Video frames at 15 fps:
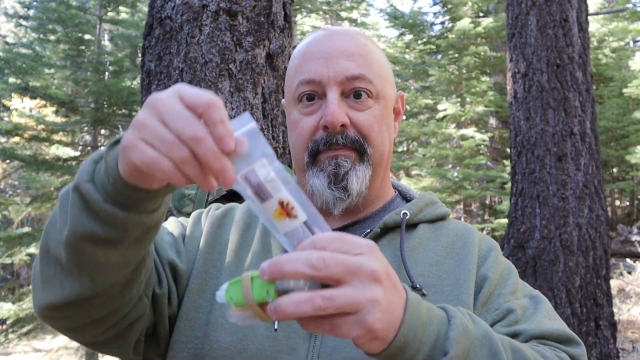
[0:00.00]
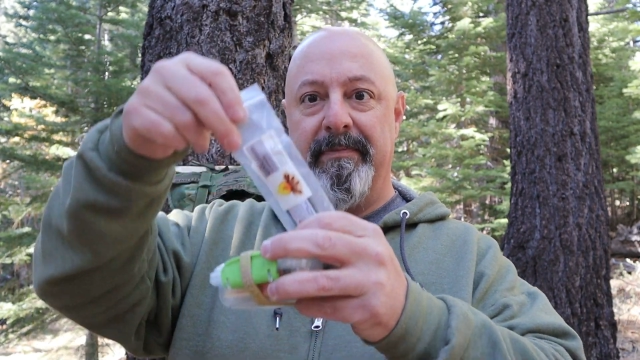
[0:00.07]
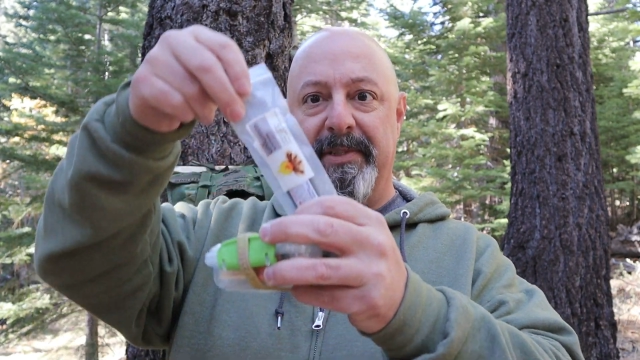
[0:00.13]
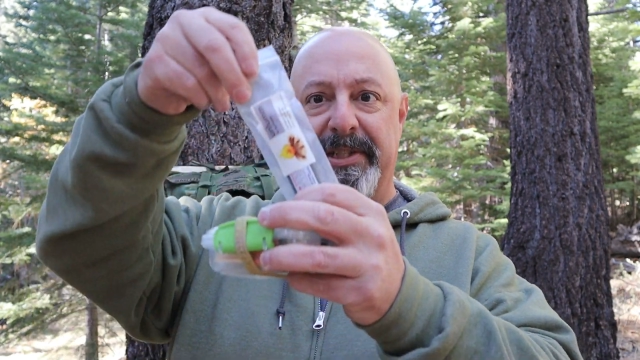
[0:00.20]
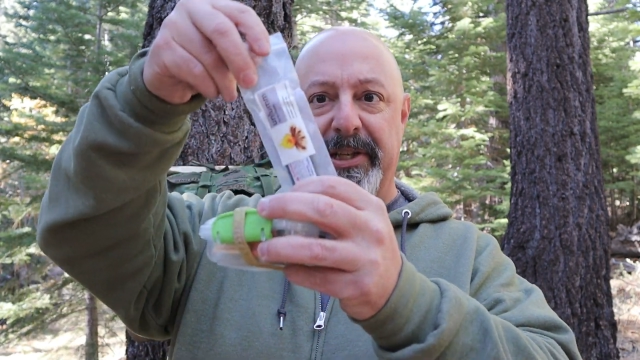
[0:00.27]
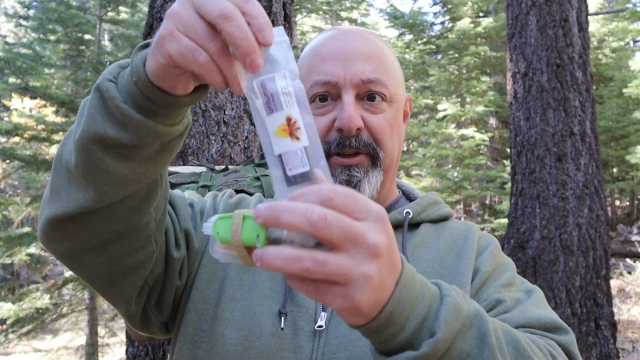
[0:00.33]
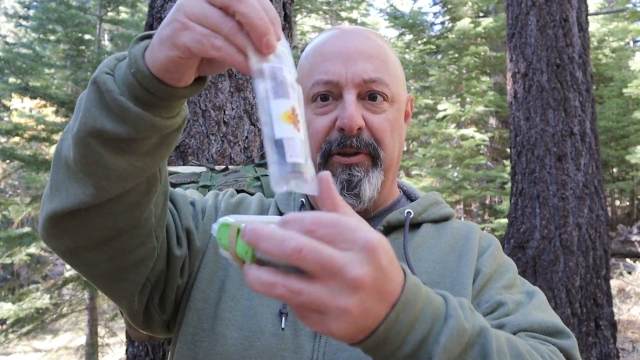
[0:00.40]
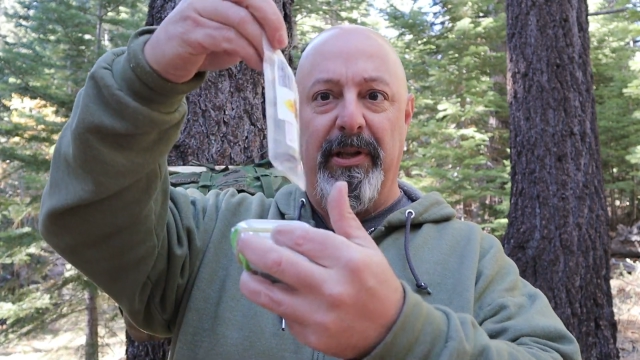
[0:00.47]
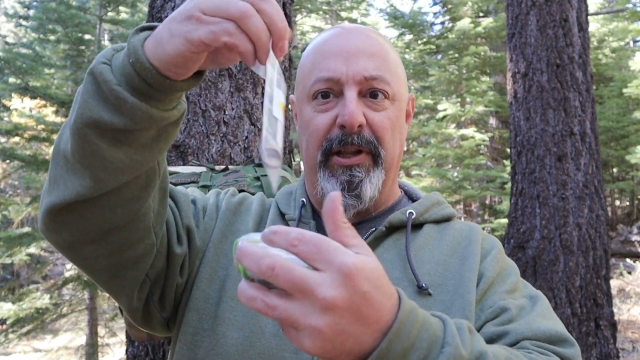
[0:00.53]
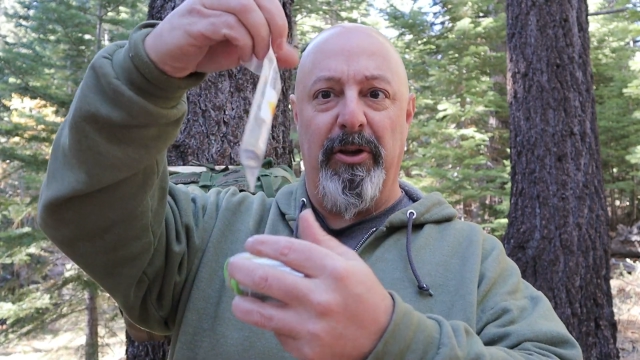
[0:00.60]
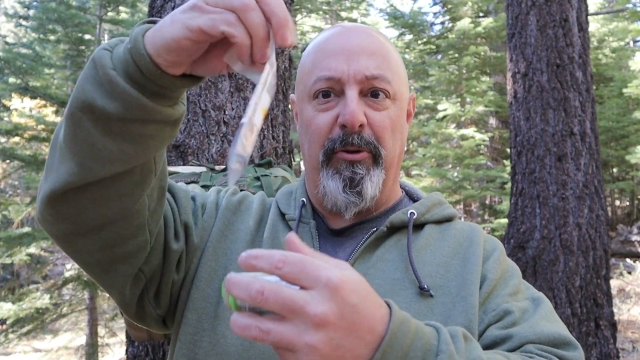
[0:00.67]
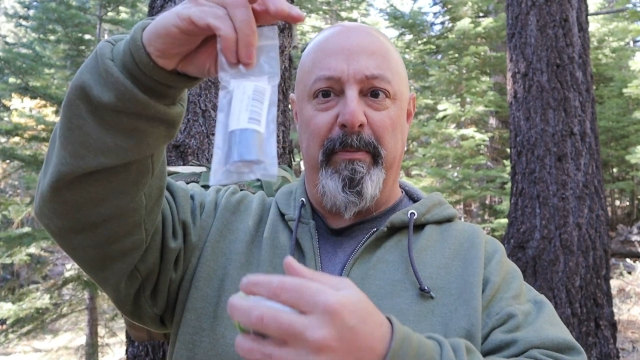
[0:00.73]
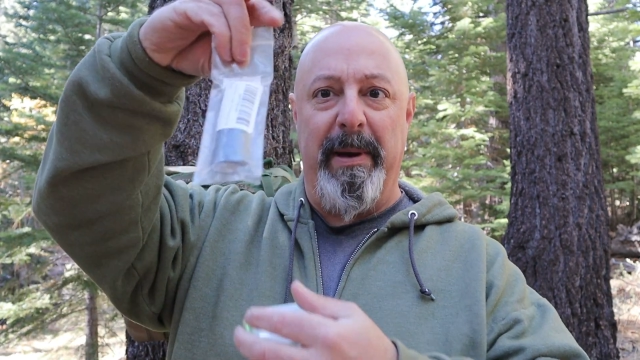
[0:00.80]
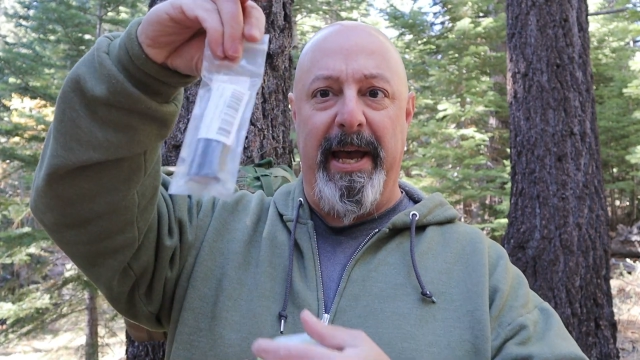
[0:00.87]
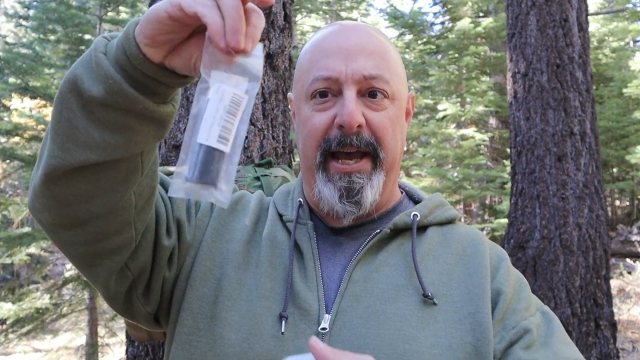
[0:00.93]
sealed in a
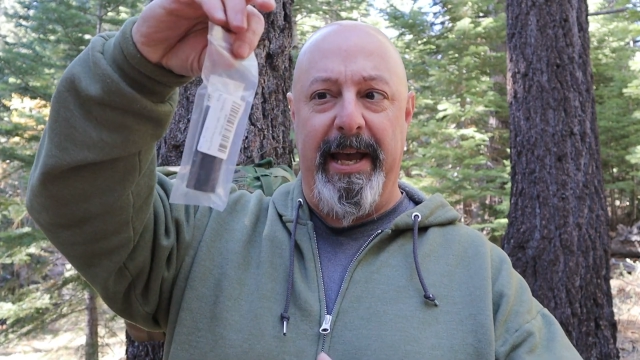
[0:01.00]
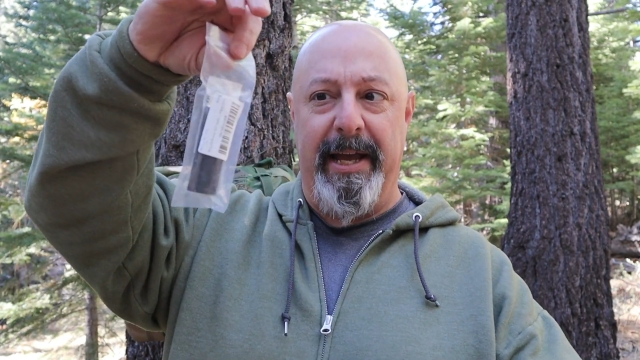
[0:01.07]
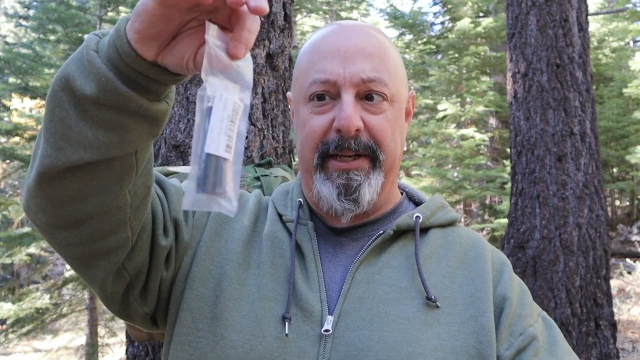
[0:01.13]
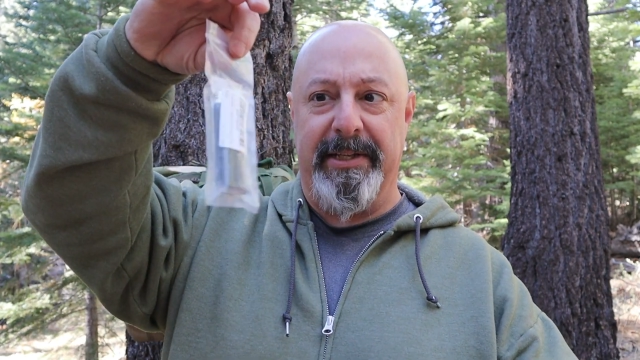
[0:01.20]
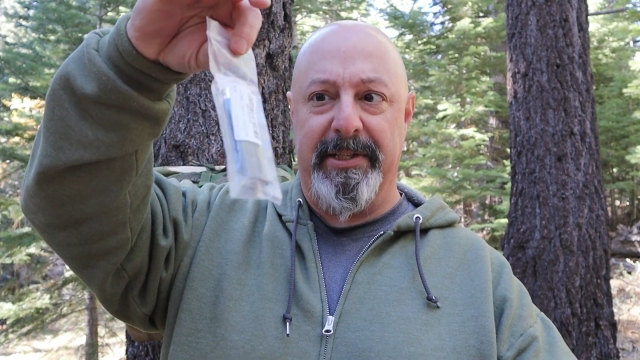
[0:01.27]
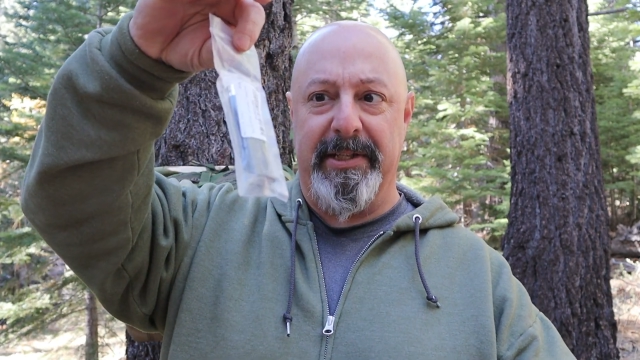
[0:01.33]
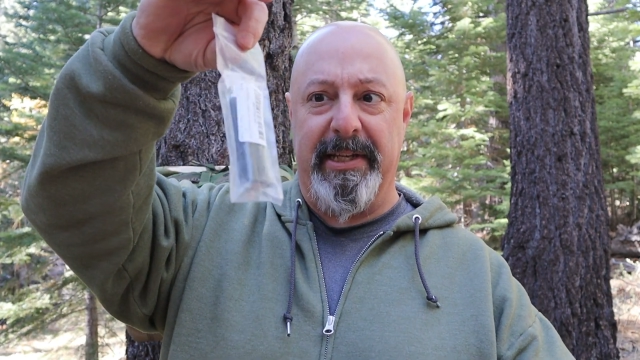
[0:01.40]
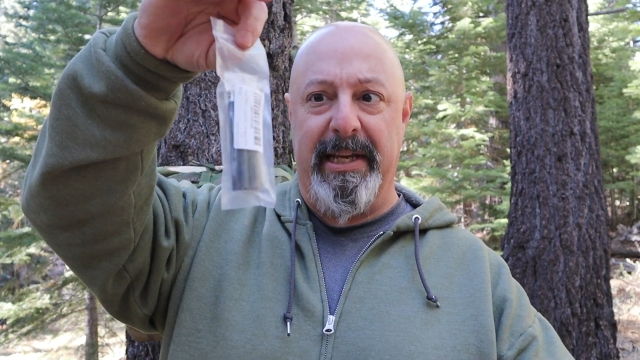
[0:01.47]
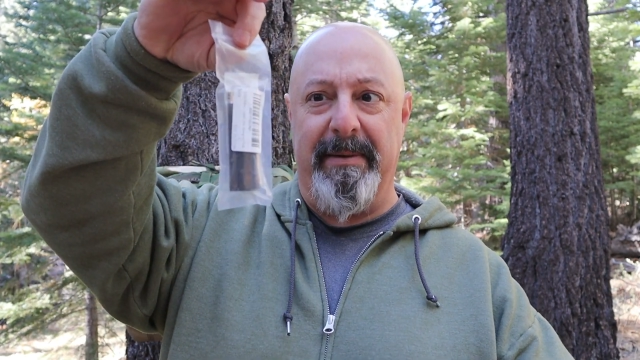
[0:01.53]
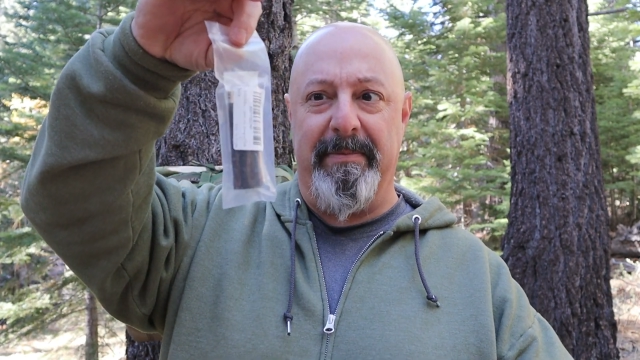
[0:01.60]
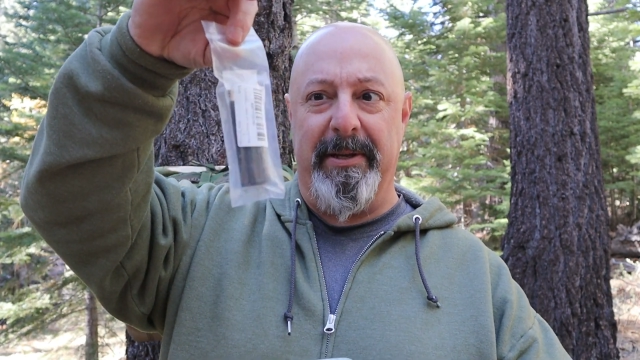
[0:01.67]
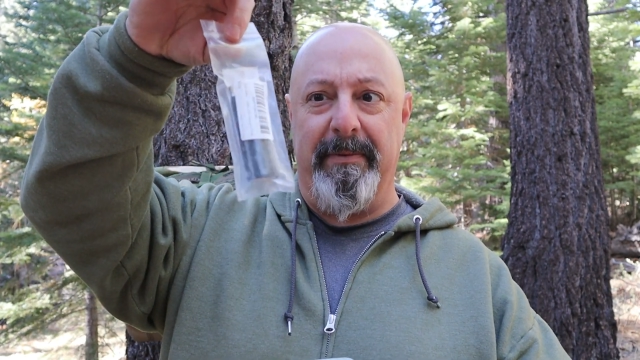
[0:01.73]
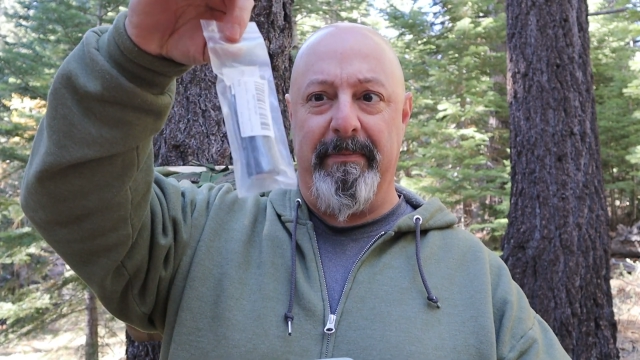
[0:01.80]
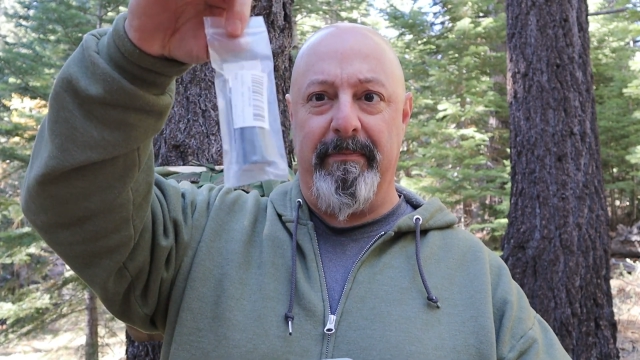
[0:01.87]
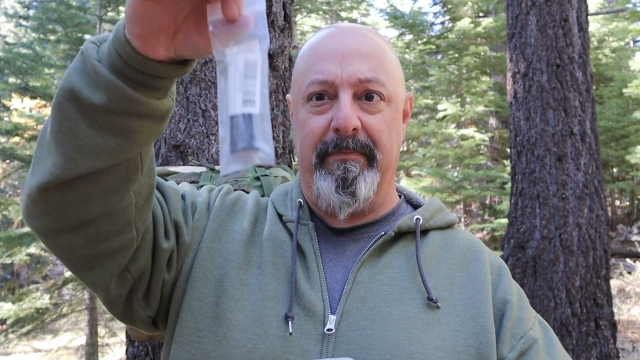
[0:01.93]
little bag just to keep
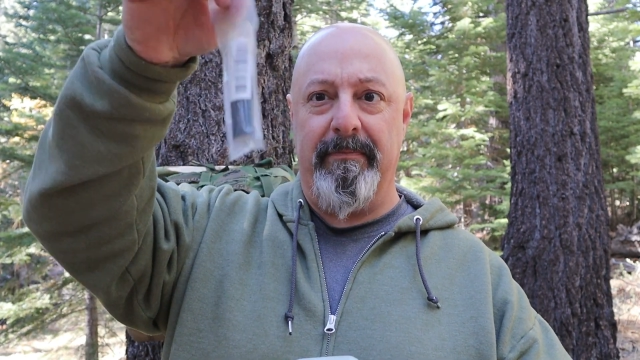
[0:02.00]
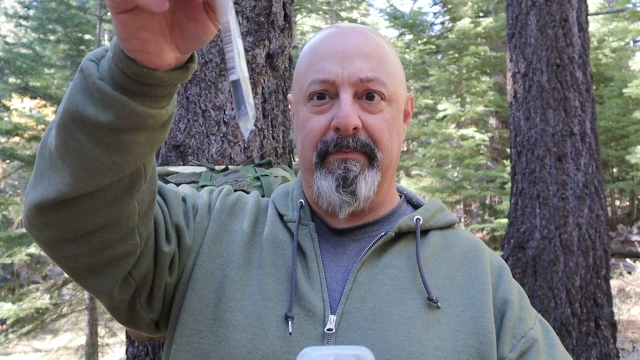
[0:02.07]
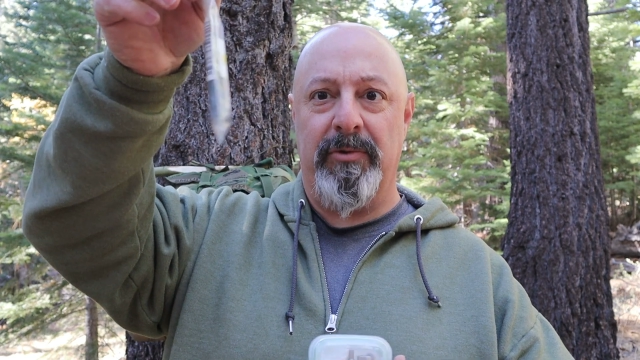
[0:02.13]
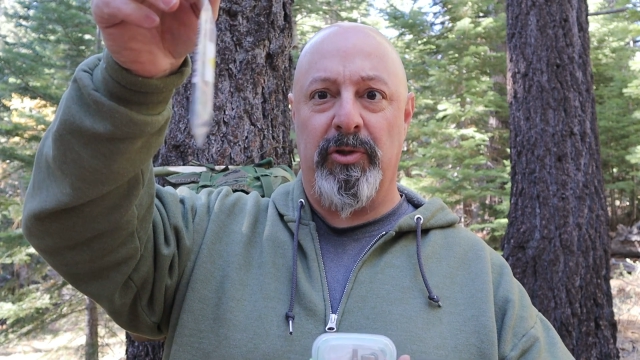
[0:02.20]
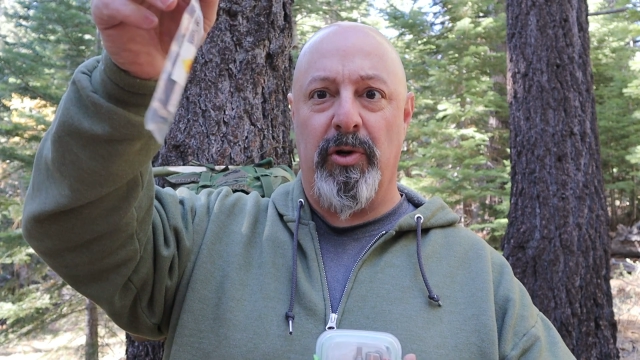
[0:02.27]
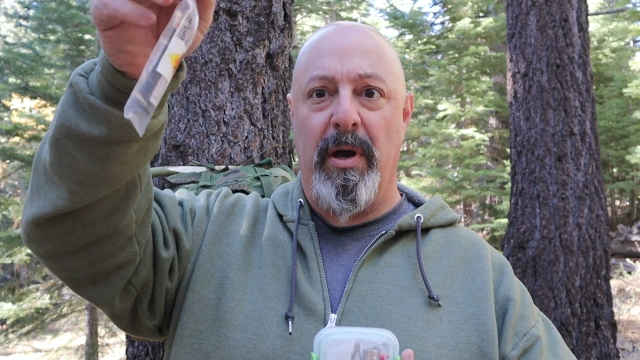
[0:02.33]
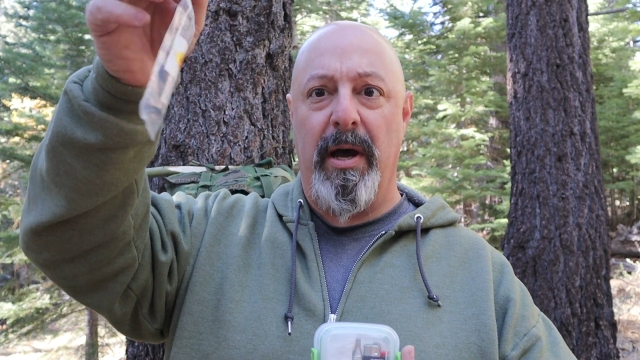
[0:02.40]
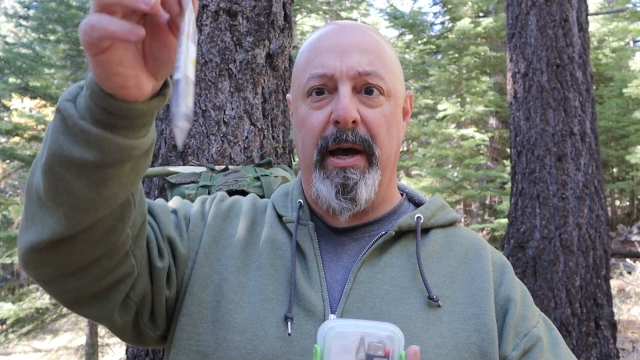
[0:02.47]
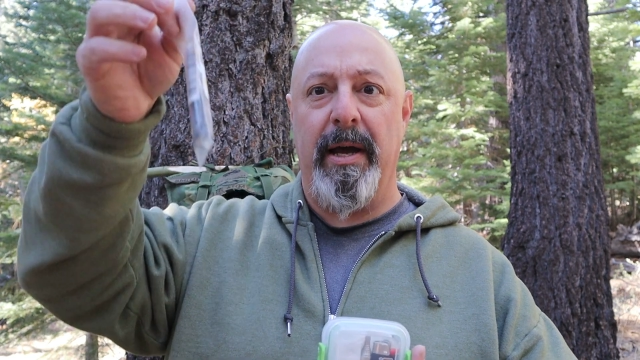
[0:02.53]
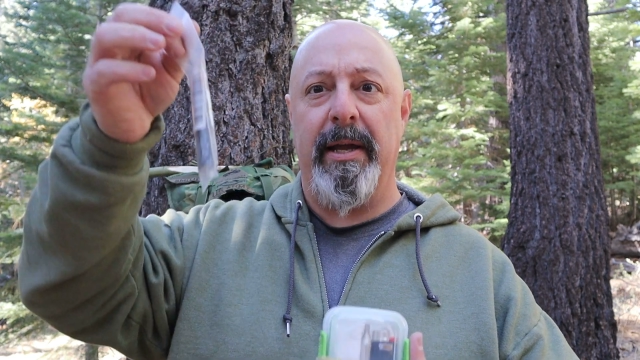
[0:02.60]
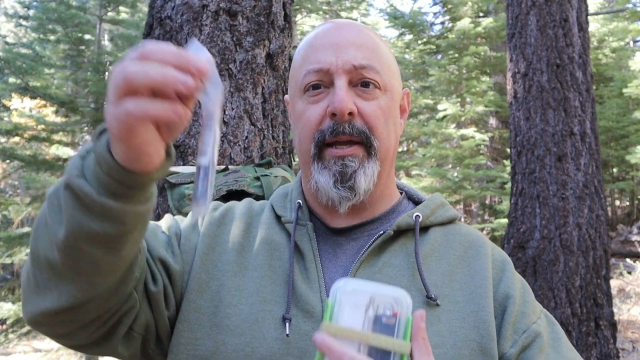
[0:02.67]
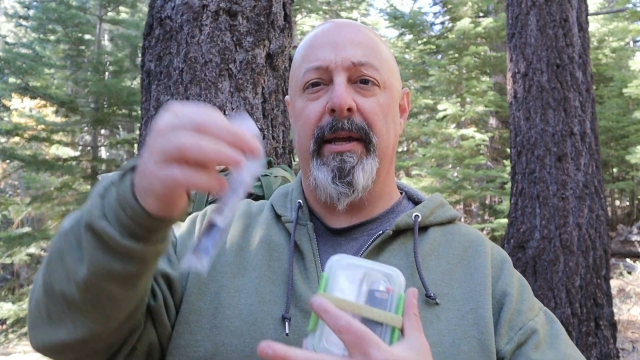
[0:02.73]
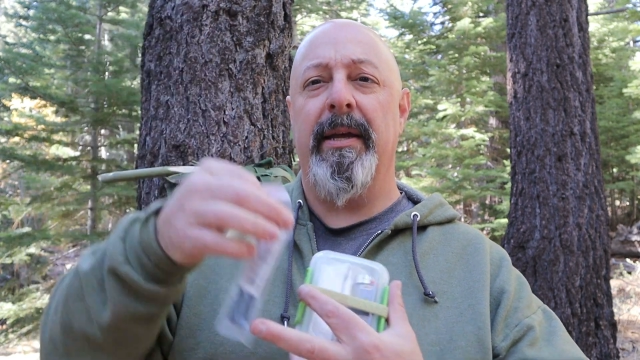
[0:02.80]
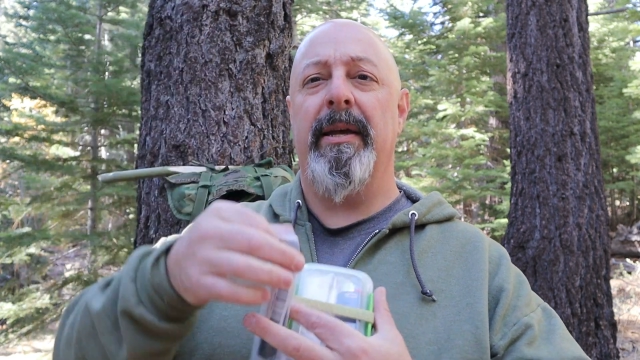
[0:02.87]
it dry.